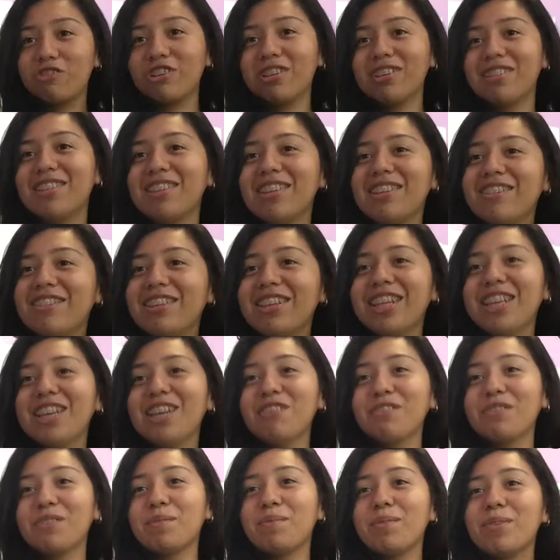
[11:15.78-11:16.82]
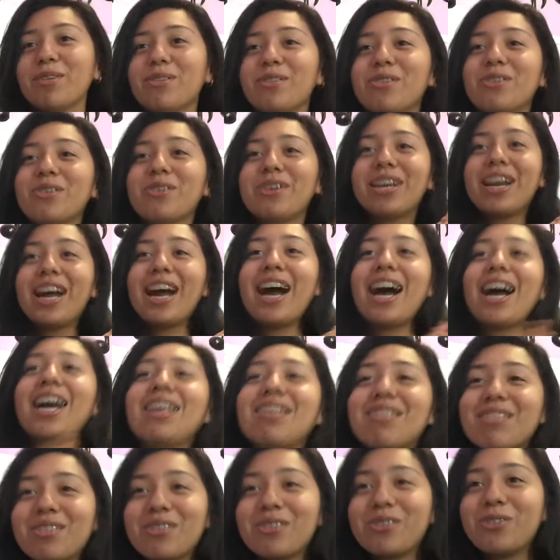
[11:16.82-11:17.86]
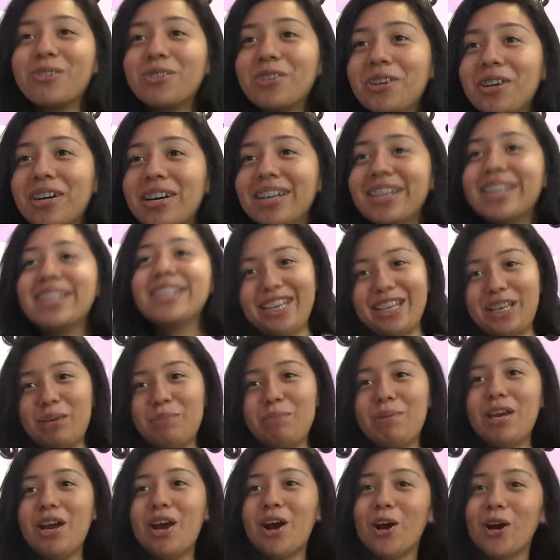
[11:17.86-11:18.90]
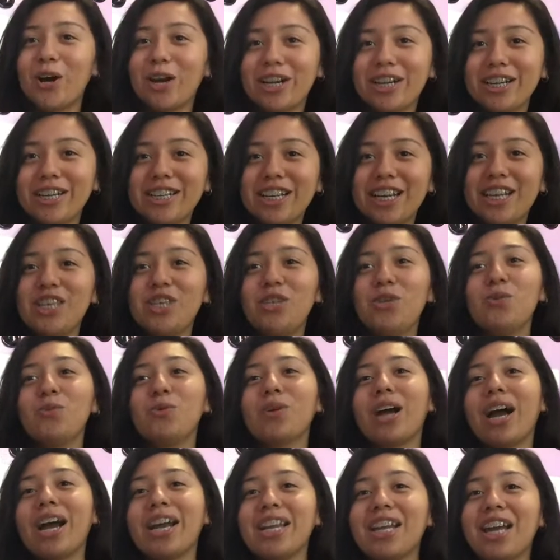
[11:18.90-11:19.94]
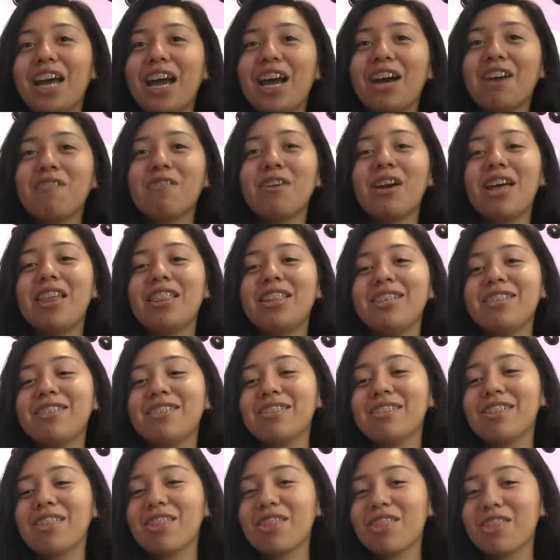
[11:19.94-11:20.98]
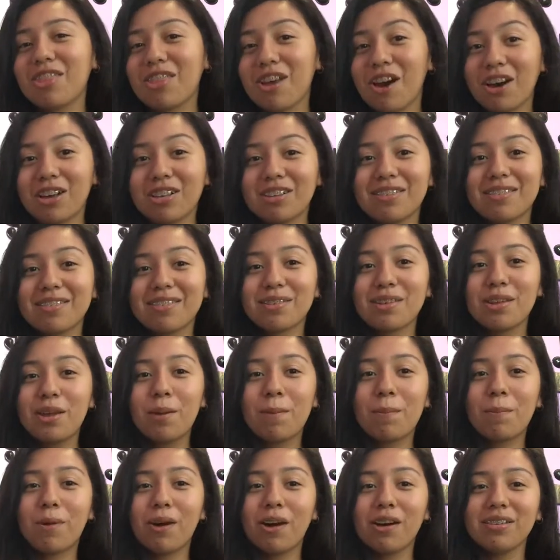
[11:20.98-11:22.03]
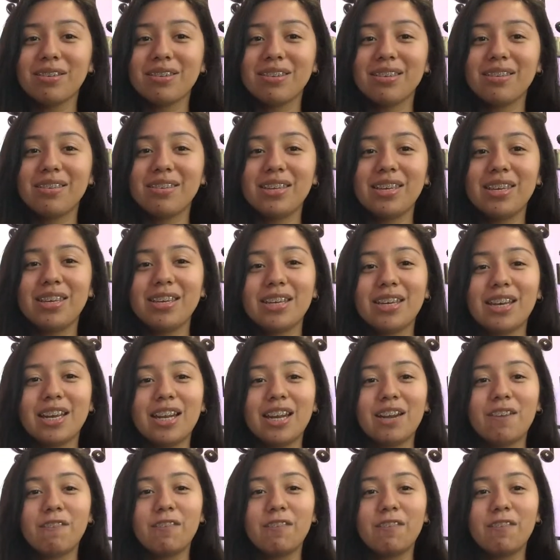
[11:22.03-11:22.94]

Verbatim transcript: transitioning from middle school to high school can be hard and you kind of have these thoughts processing and